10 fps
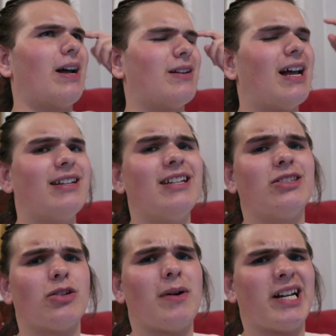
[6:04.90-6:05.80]
I
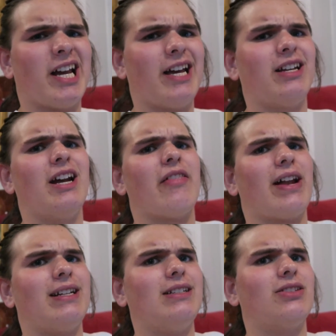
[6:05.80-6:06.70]
need to know in my head
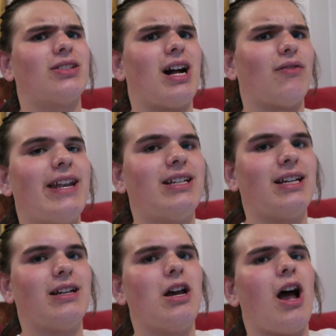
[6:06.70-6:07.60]
that I need to start
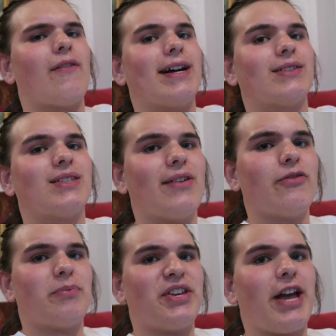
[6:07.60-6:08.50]
editing around
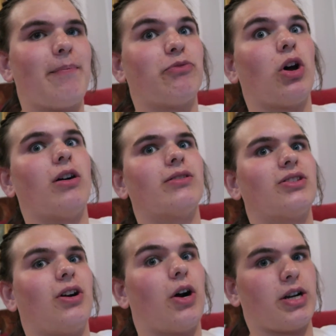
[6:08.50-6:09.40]
7 p.m., not
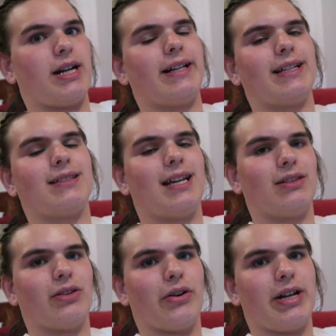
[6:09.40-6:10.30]
starting at like
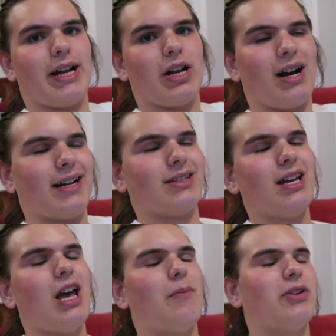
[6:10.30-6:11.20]
10:30 at night,
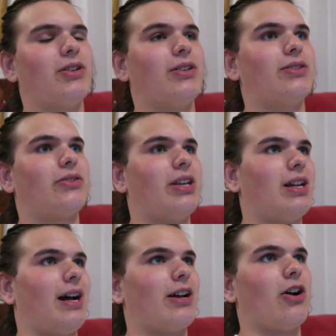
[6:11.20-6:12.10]
because
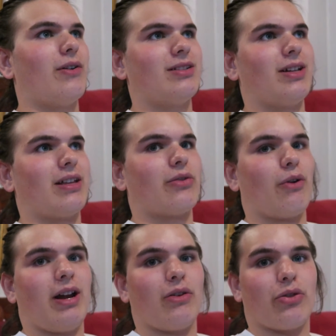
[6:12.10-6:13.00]
then I go into like
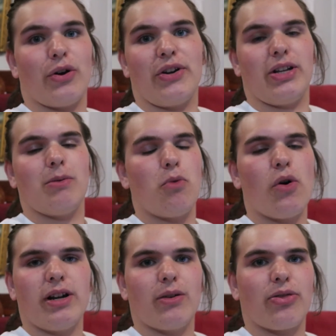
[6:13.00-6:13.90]
3:30 in the
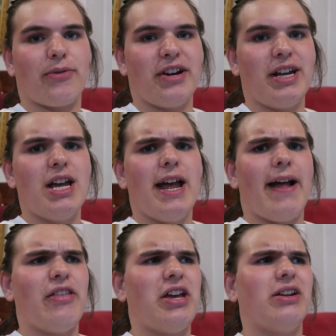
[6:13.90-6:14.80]
morning or three,
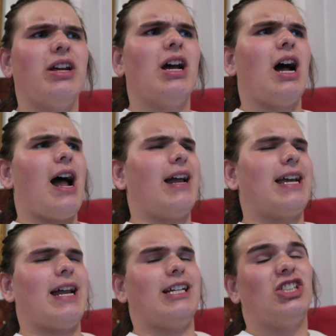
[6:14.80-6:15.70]
and then I
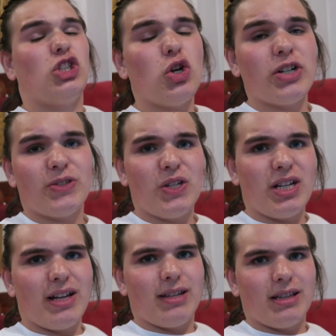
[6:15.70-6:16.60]
get
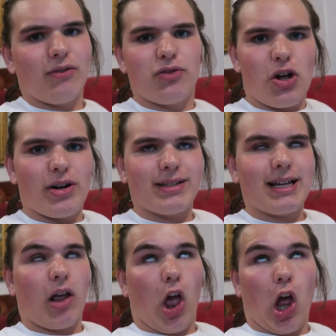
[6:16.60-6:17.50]
exhausted, and then the vlog is
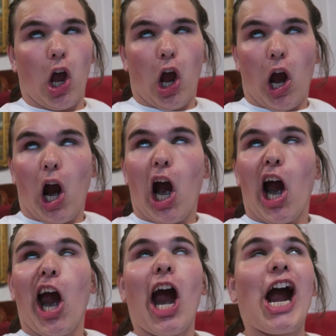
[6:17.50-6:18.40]
like,
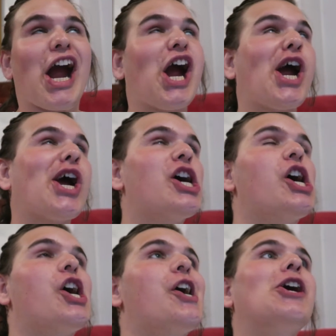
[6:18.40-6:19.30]
oh.